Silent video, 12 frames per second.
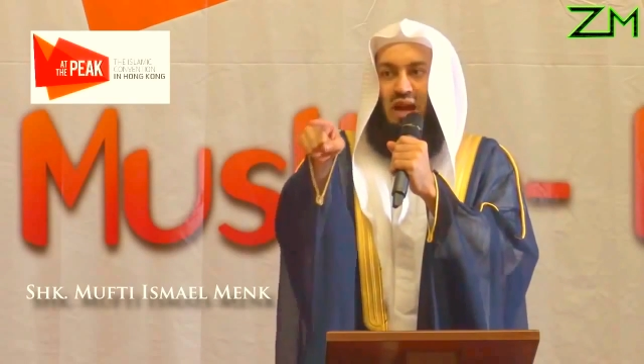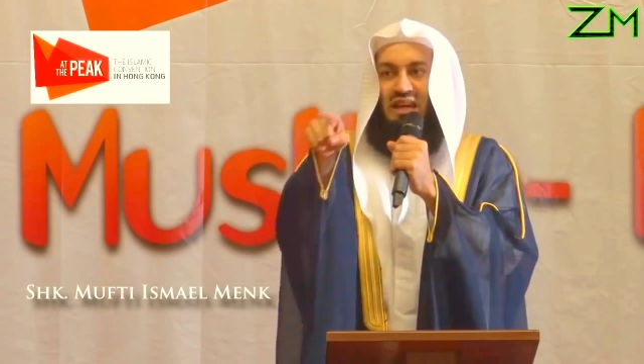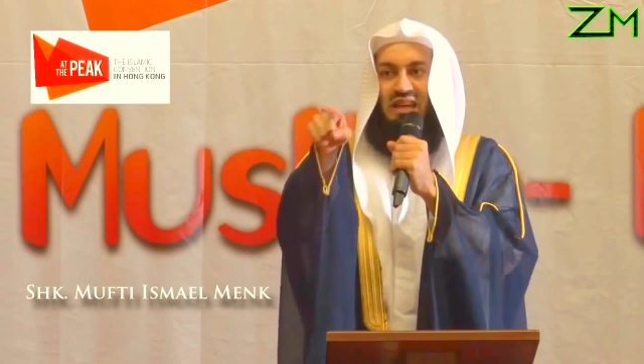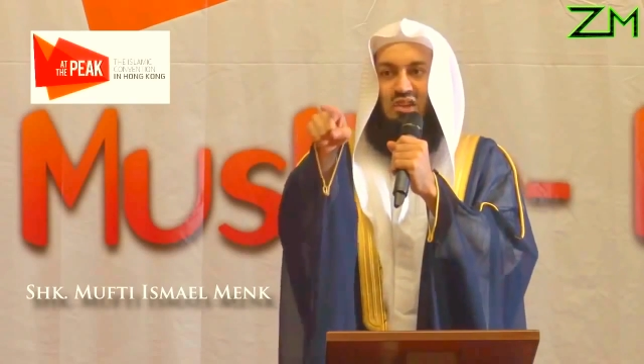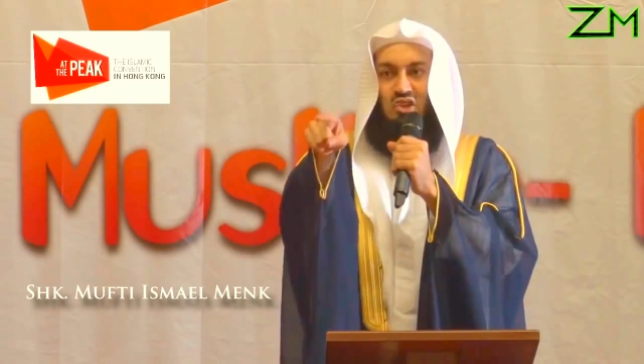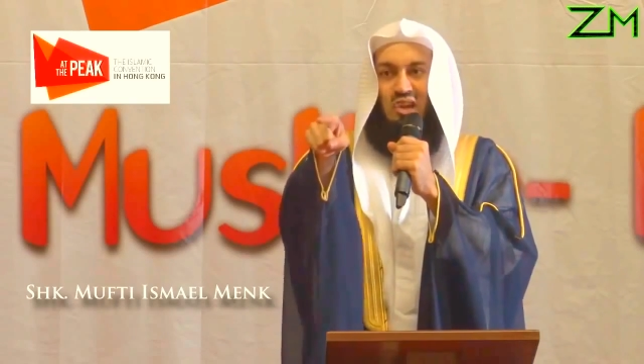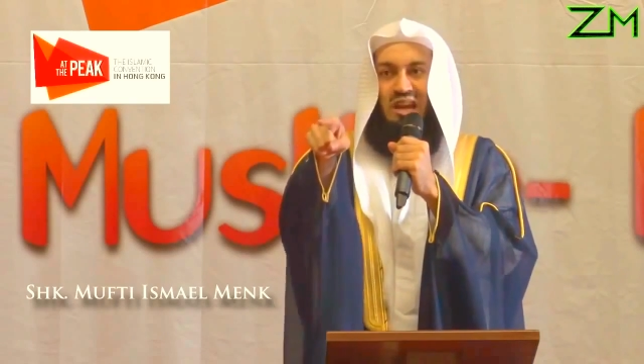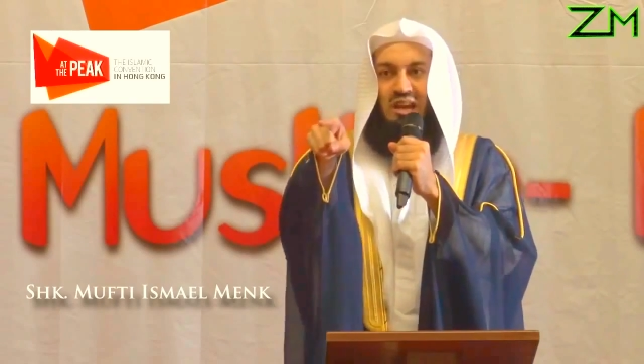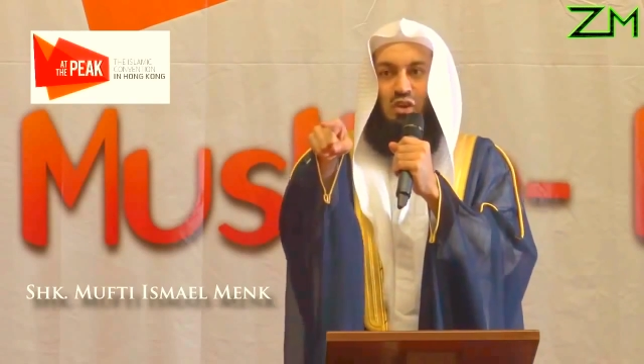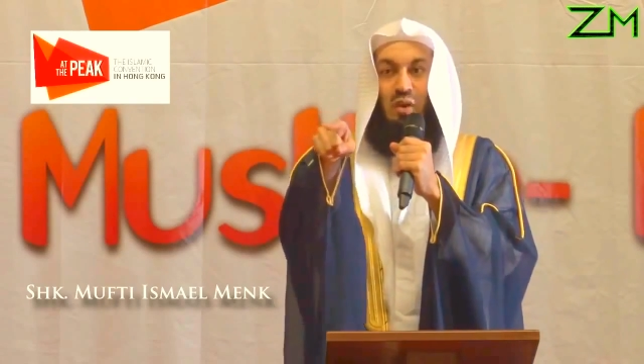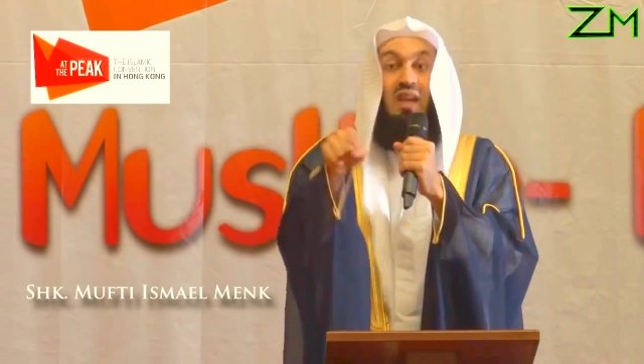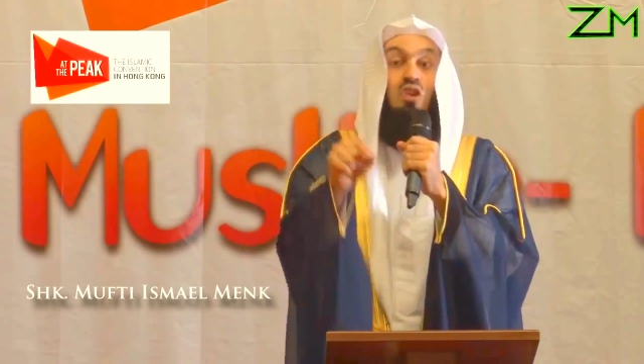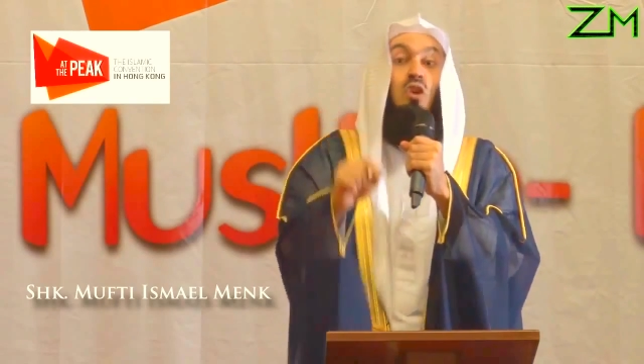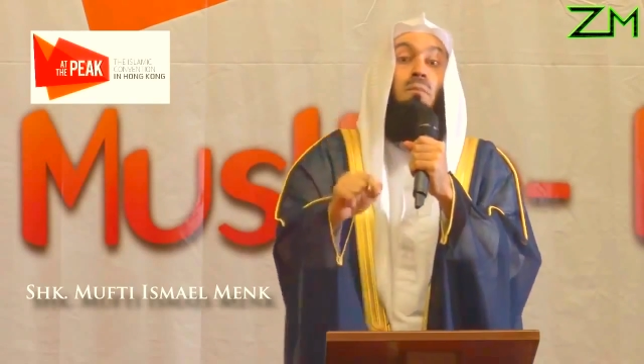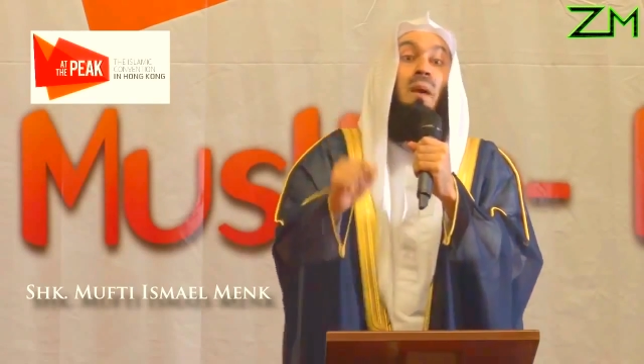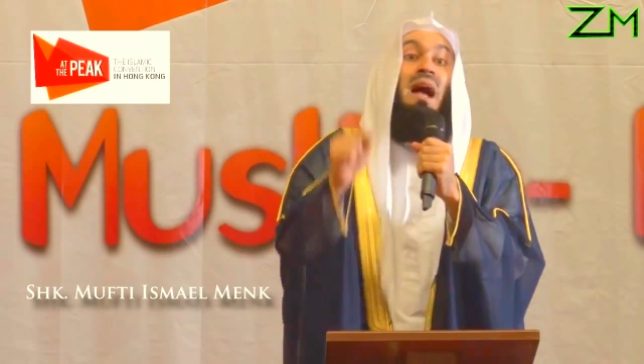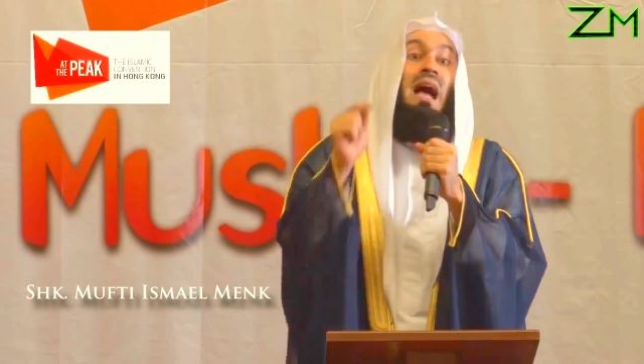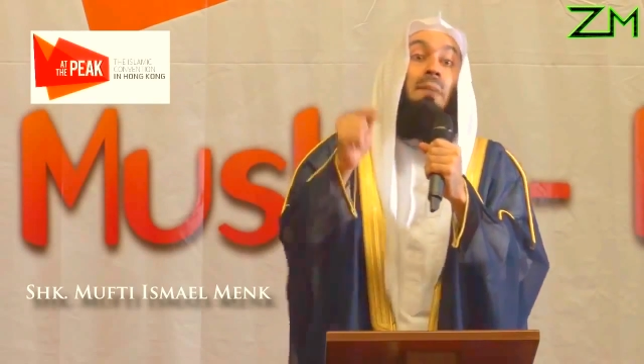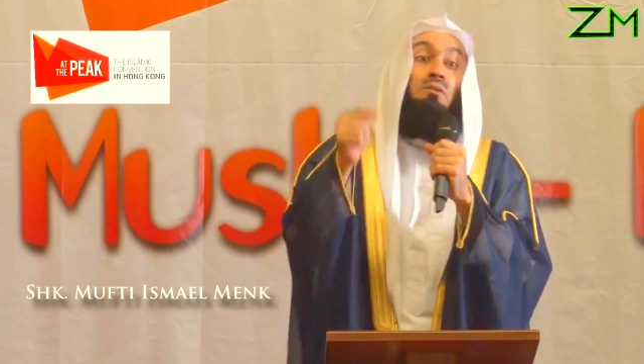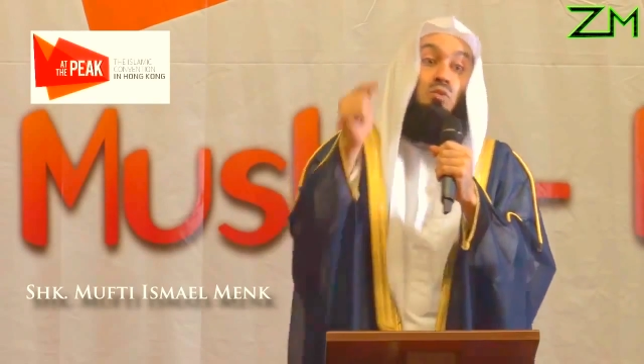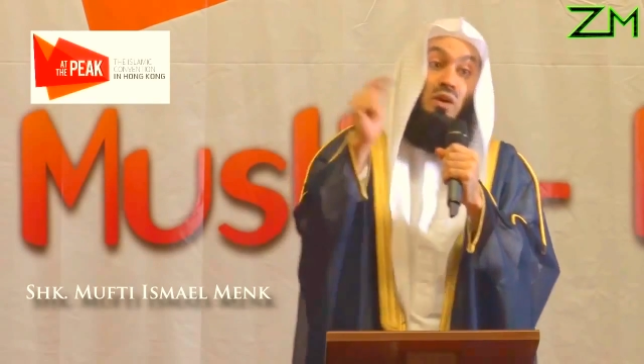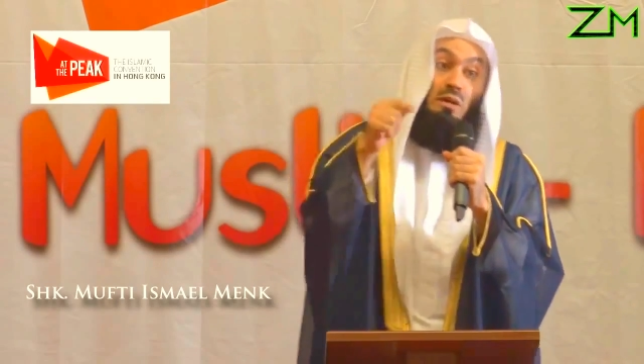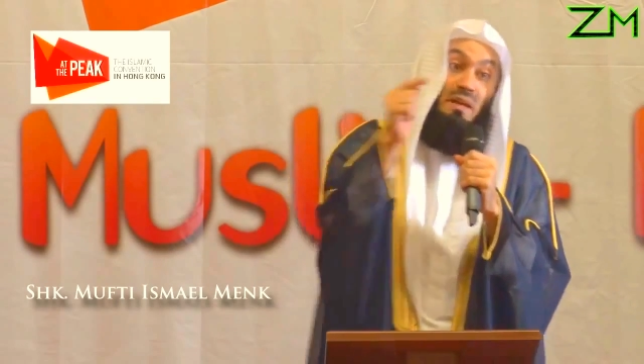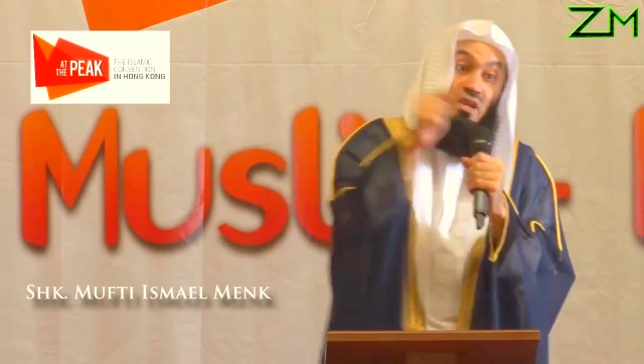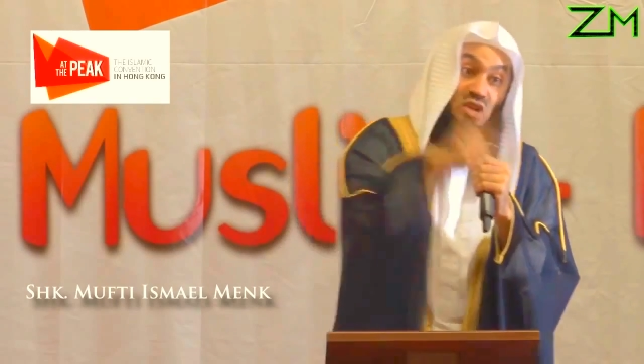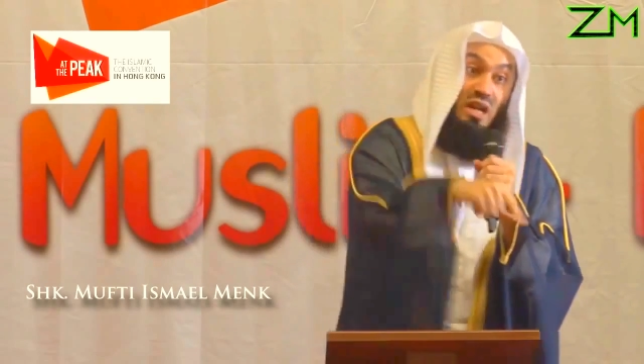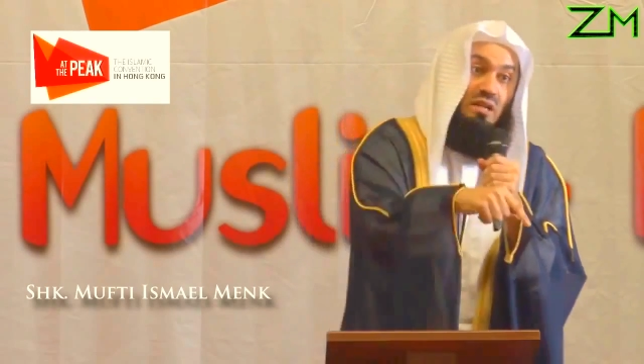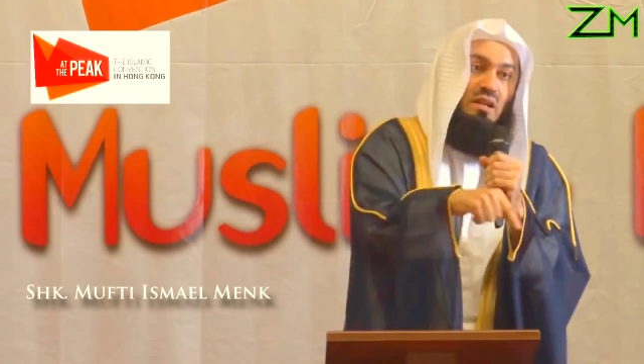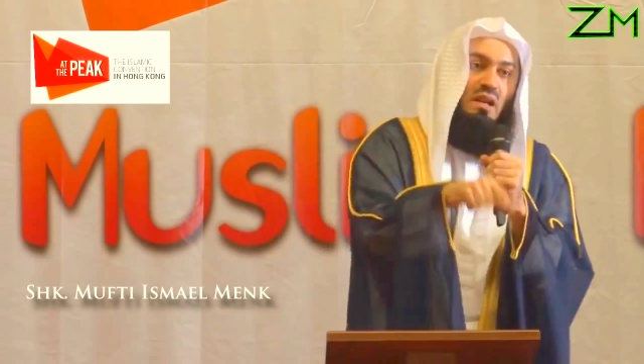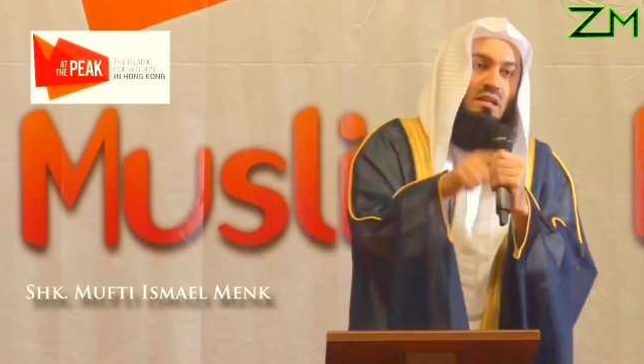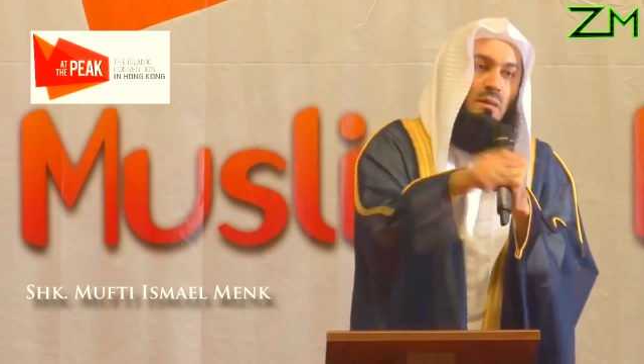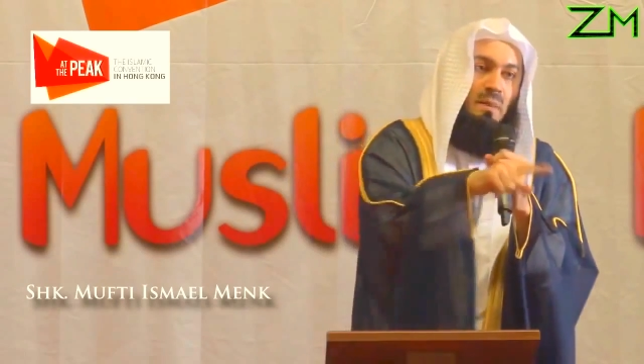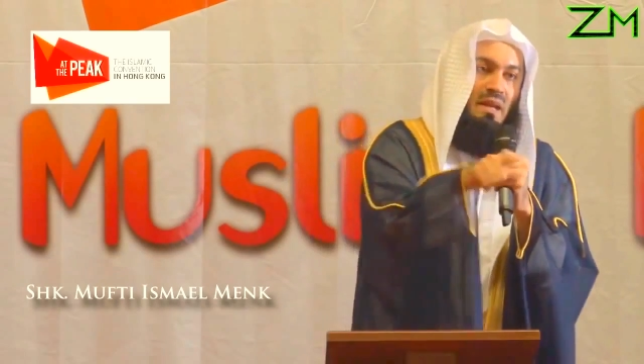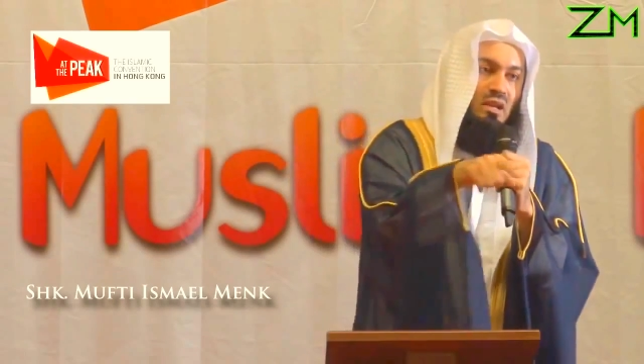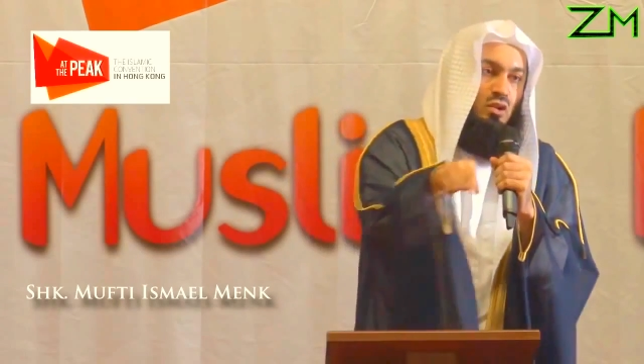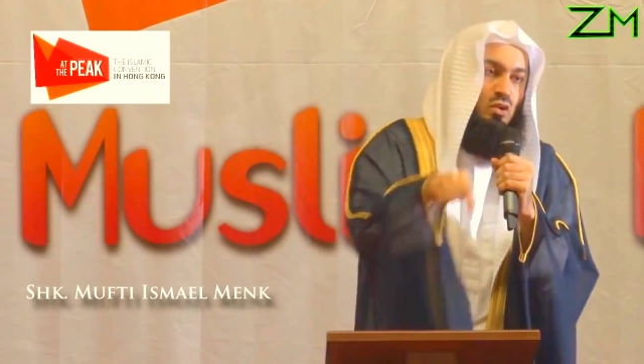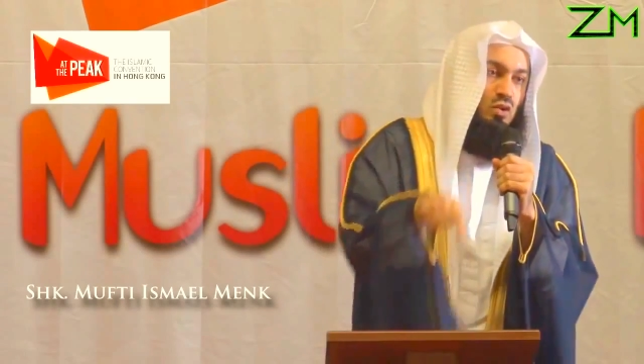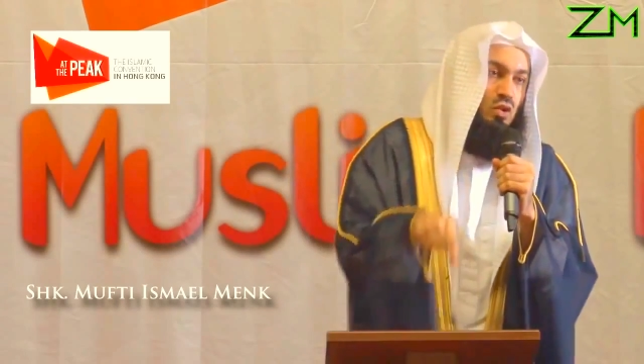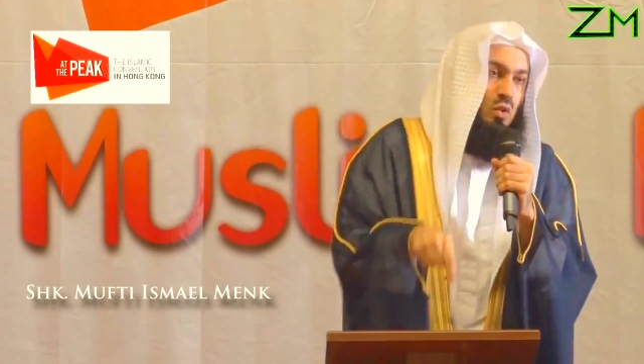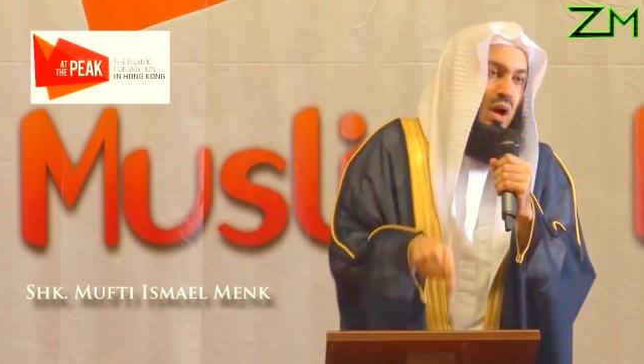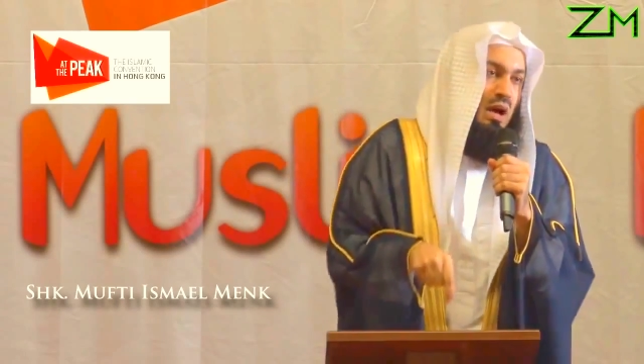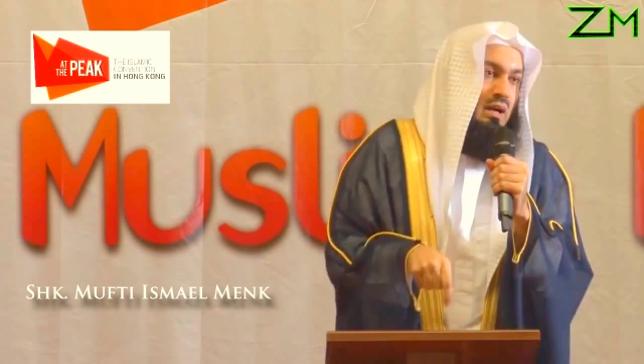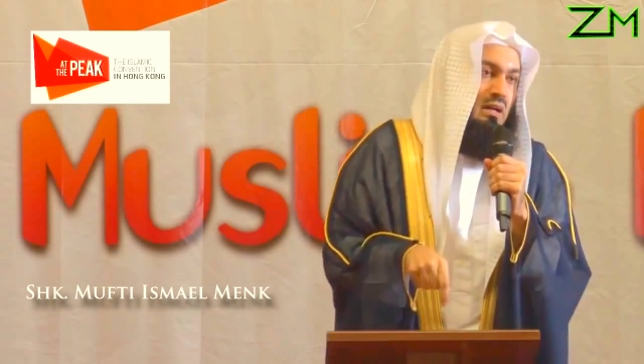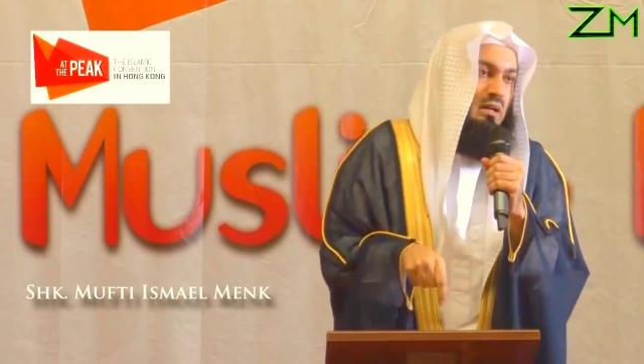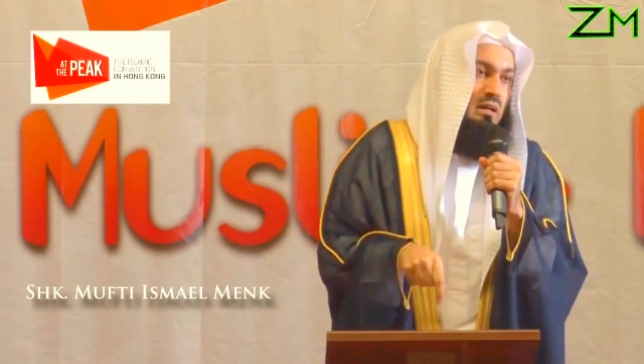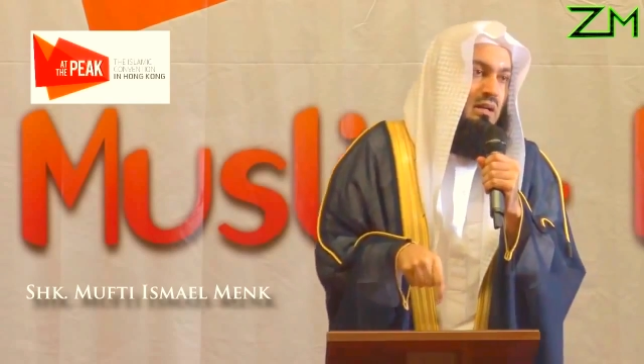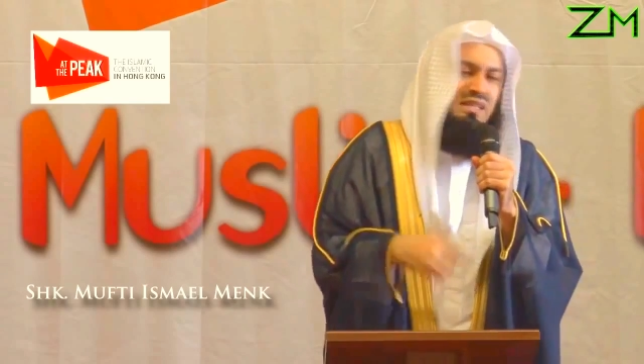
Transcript: I can jail you, and you perhaps will be jailed depending on who you are.